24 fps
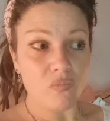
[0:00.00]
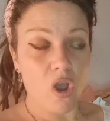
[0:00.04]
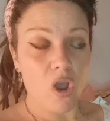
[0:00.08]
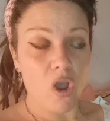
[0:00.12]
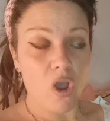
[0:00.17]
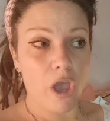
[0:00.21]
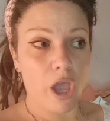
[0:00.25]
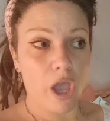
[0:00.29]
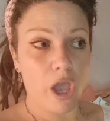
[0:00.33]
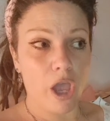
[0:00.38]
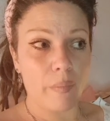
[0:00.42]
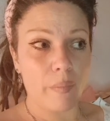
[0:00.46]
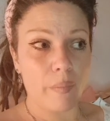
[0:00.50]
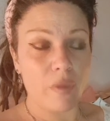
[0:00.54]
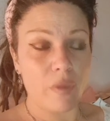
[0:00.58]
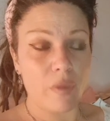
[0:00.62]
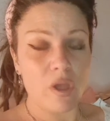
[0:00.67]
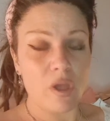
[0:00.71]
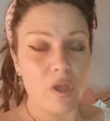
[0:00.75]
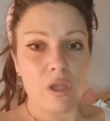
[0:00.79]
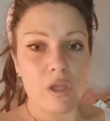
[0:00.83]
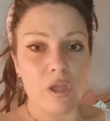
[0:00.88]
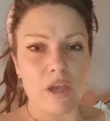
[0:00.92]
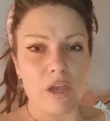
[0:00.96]
a
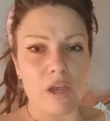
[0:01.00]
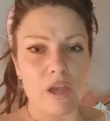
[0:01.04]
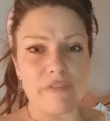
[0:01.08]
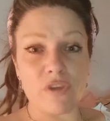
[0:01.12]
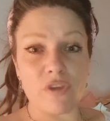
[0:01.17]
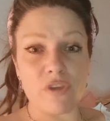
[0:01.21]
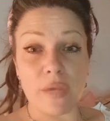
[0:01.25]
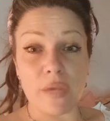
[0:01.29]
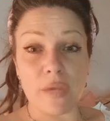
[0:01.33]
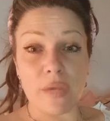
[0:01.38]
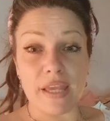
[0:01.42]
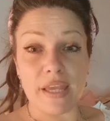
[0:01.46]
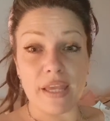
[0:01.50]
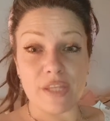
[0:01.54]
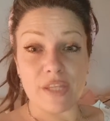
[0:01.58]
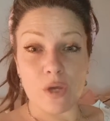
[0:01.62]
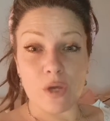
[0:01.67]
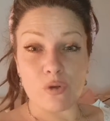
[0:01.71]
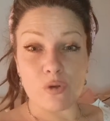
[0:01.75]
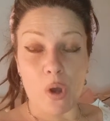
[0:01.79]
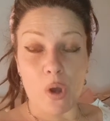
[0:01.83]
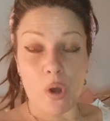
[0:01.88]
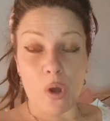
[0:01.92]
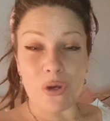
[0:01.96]
few years ago.
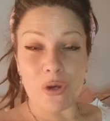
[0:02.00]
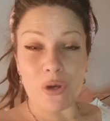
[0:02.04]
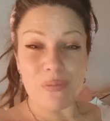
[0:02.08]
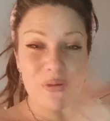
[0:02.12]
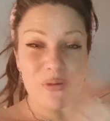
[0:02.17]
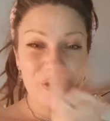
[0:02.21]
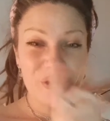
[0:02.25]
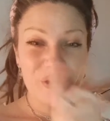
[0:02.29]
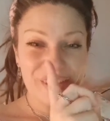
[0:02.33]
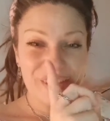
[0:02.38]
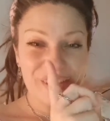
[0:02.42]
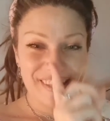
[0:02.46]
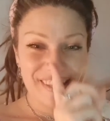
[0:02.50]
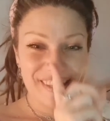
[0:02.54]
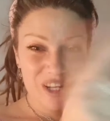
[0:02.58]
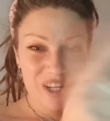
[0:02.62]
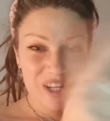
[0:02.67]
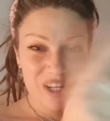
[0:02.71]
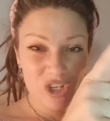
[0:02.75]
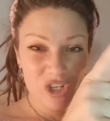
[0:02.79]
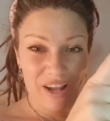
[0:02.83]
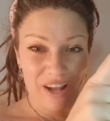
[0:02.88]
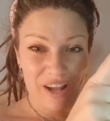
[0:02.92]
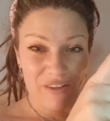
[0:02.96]
So I'm gonna put the
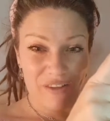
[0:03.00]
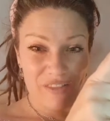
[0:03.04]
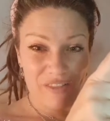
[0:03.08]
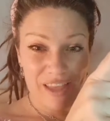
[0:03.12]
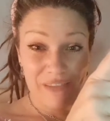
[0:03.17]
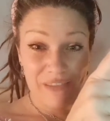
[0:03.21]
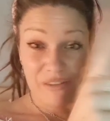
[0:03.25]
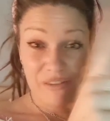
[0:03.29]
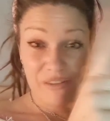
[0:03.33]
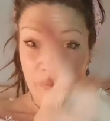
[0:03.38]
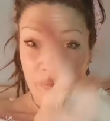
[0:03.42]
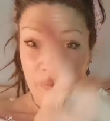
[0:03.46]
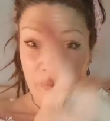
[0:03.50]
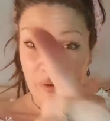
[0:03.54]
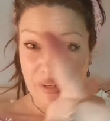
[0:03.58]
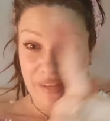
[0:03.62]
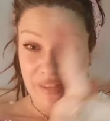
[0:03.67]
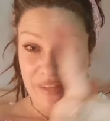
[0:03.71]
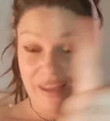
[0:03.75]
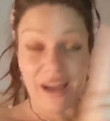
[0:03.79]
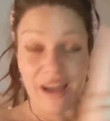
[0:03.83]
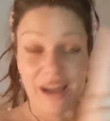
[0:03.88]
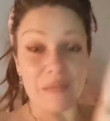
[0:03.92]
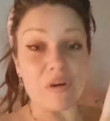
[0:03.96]
intention out there, everybody,
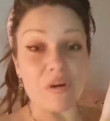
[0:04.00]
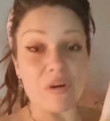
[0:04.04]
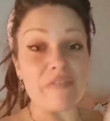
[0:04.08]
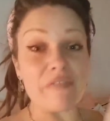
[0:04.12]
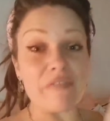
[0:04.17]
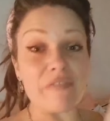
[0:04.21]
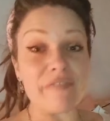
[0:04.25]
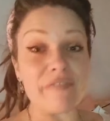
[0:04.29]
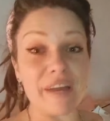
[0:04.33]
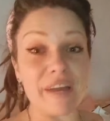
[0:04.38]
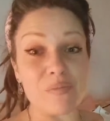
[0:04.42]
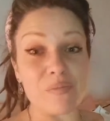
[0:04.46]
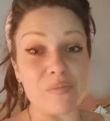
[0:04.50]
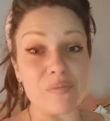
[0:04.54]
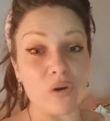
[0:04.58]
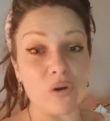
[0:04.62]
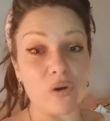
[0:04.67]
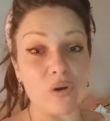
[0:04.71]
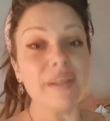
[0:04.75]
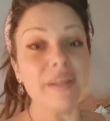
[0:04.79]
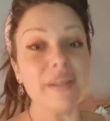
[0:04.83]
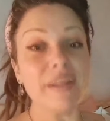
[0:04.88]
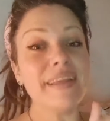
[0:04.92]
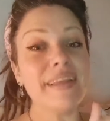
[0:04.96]
that I'm gonna find
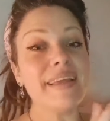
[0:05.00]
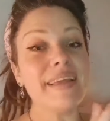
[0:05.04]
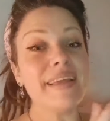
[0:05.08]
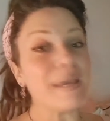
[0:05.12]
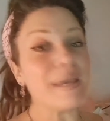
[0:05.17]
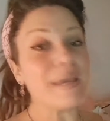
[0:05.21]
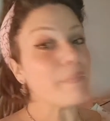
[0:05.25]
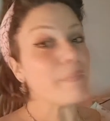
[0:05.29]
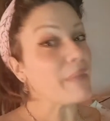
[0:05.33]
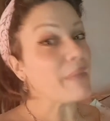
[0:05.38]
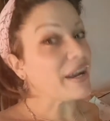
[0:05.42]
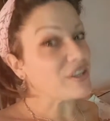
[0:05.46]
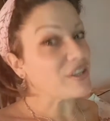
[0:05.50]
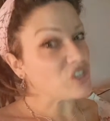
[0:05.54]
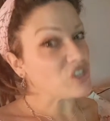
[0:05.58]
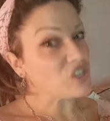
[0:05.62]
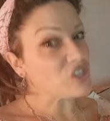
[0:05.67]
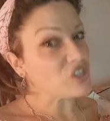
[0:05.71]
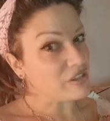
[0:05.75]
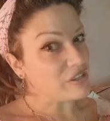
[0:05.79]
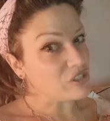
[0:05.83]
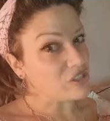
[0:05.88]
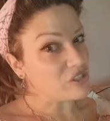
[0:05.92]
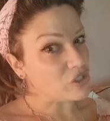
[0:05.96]
one in my
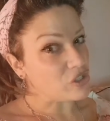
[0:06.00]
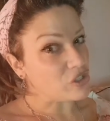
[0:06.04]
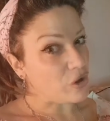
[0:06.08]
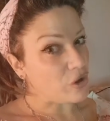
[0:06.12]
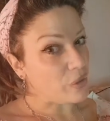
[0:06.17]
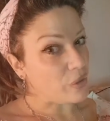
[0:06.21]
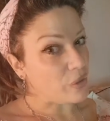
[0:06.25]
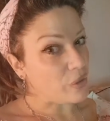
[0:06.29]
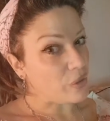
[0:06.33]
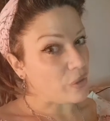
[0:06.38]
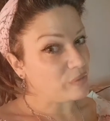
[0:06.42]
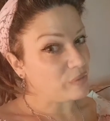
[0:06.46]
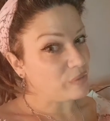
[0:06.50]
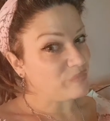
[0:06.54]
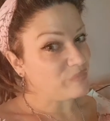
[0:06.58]
charity shop.